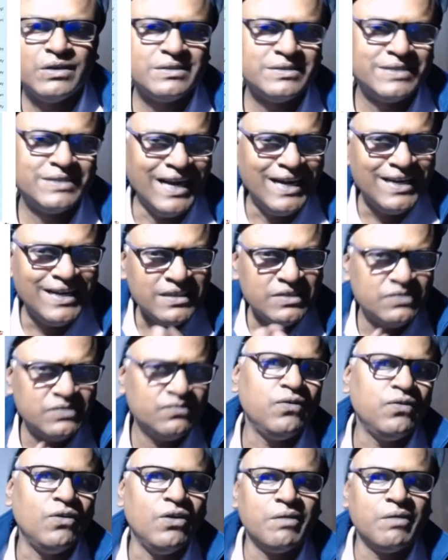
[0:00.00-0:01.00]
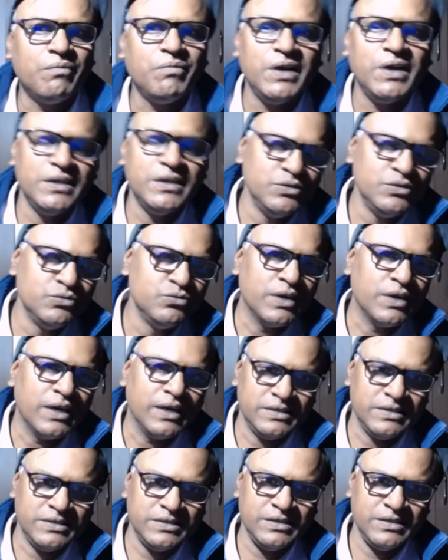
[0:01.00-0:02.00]
that is formal, you
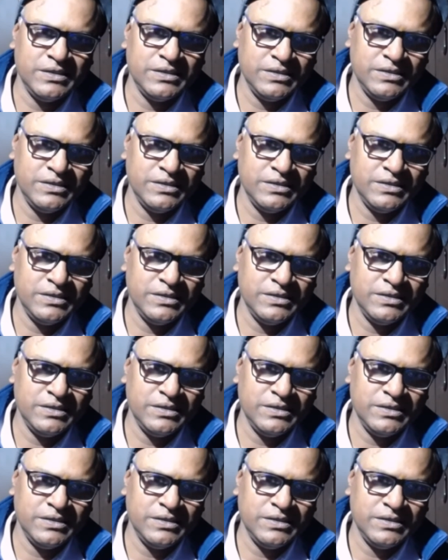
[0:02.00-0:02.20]
can say.